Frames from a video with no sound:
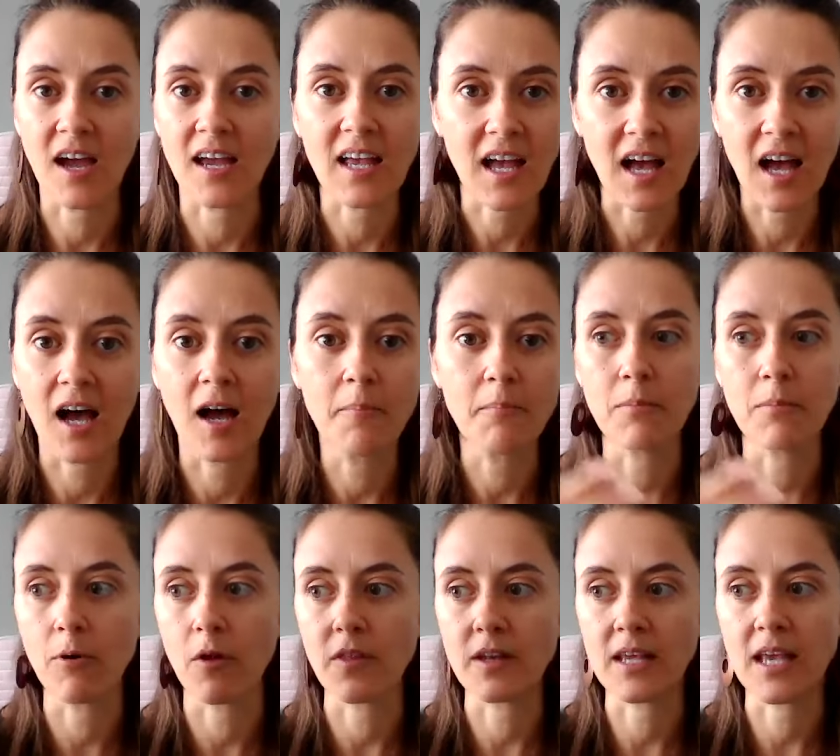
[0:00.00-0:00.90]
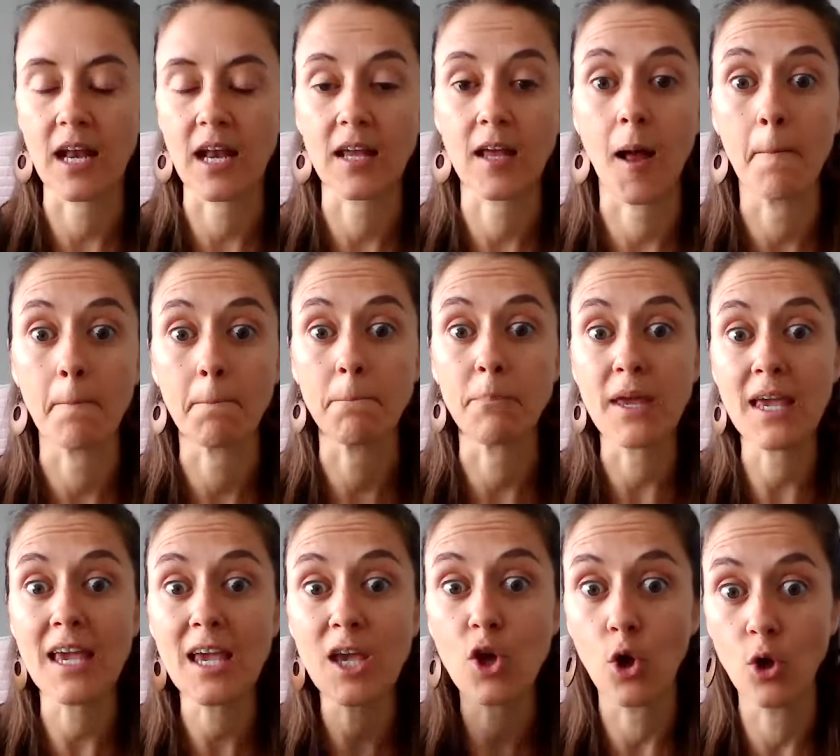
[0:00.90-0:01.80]
I can't be bothered getting up
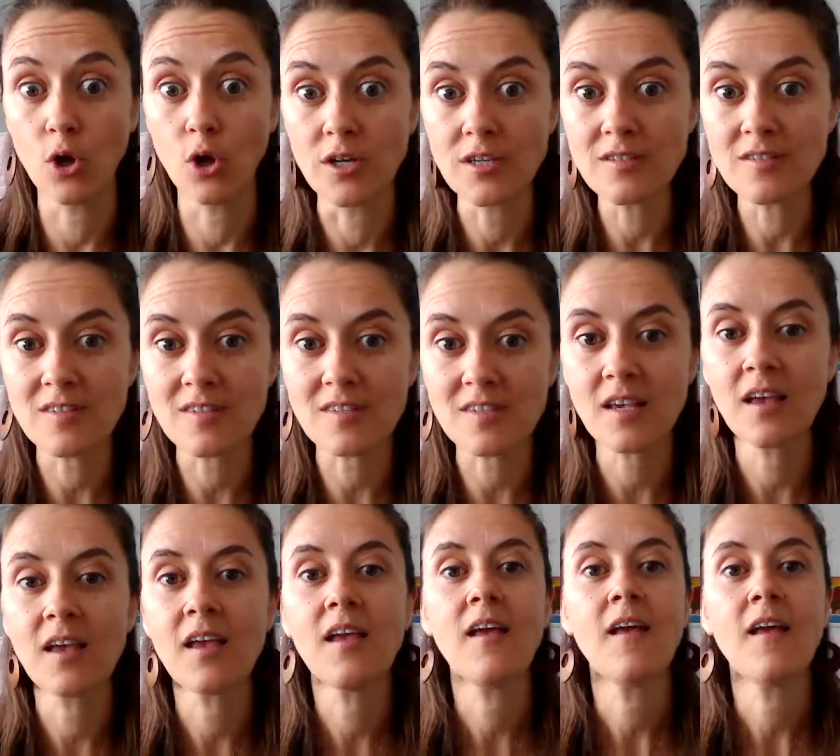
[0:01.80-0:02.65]
because